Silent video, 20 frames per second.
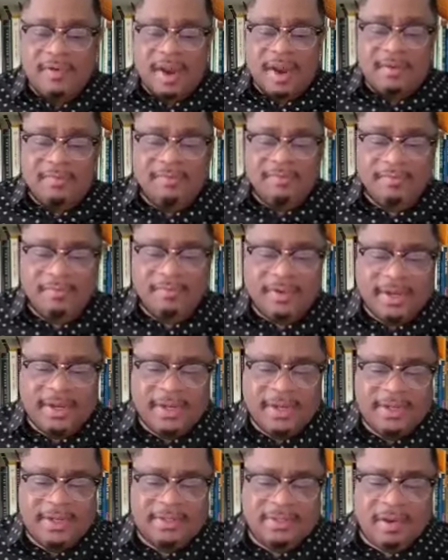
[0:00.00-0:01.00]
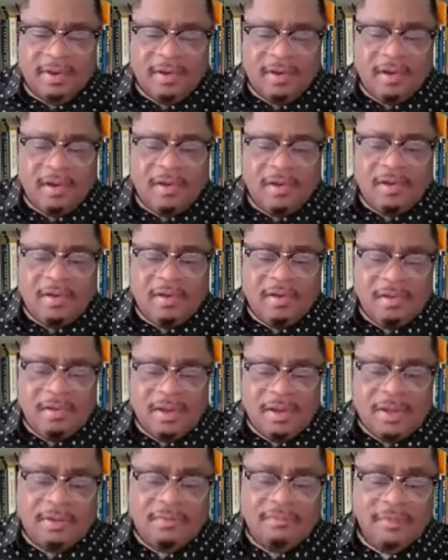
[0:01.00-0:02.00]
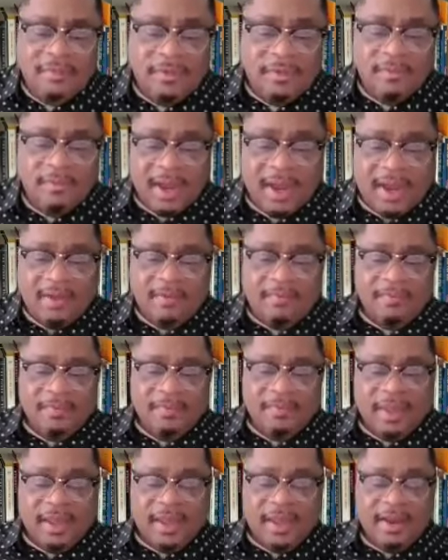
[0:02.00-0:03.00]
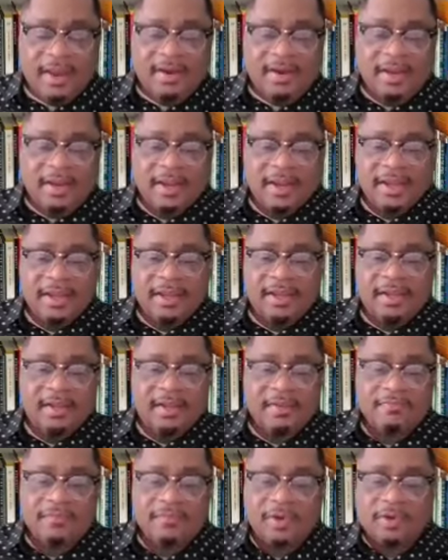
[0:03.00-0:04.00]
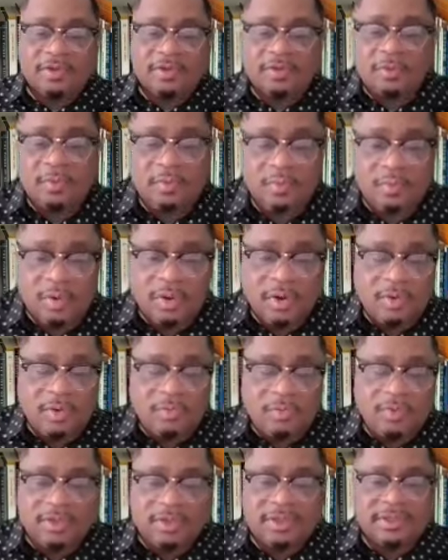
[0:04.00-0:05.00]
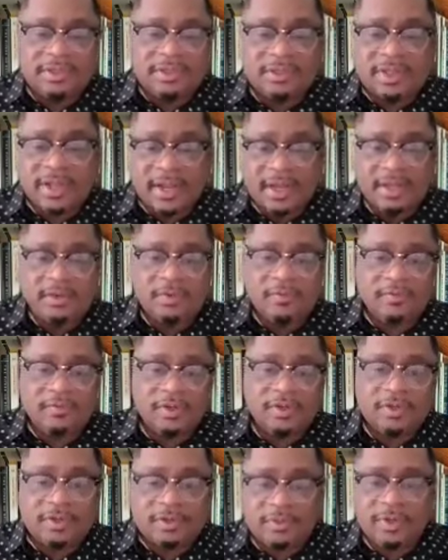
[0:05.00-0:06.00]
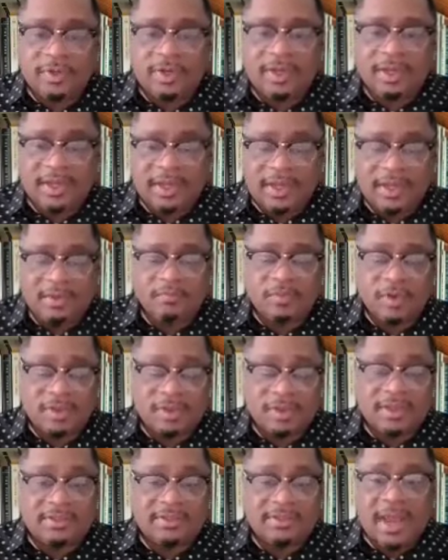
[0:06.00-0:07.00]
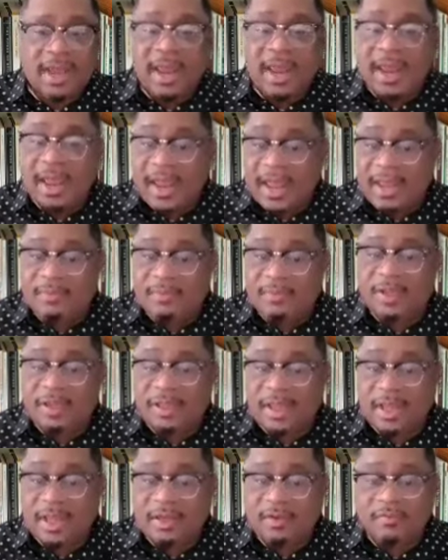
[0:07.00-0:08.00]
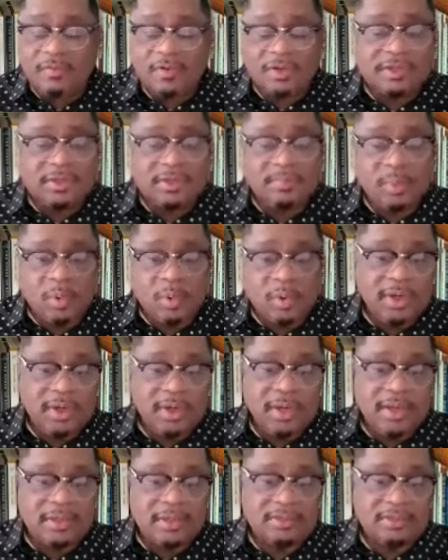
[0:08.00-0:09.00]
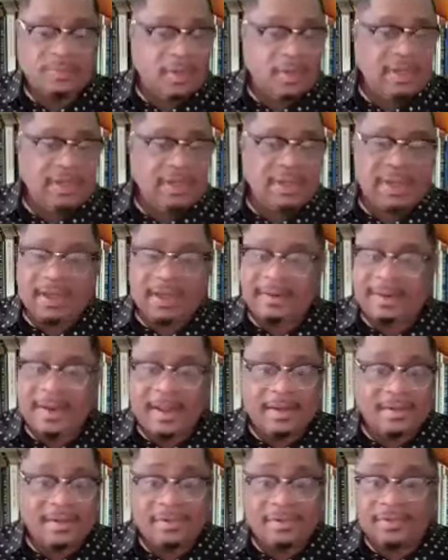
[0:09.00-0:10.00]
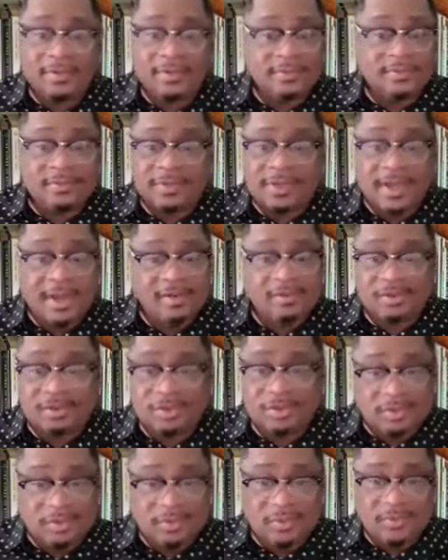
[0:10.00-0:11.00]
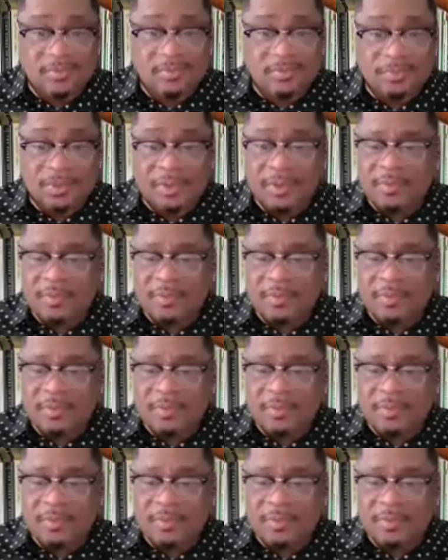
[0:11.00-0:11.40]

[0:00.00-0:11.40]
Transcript: for our friends, all of you out there in the virtual world. We just thank you for tuning in with us. And we thank you for supporting us. We cannot do this without you.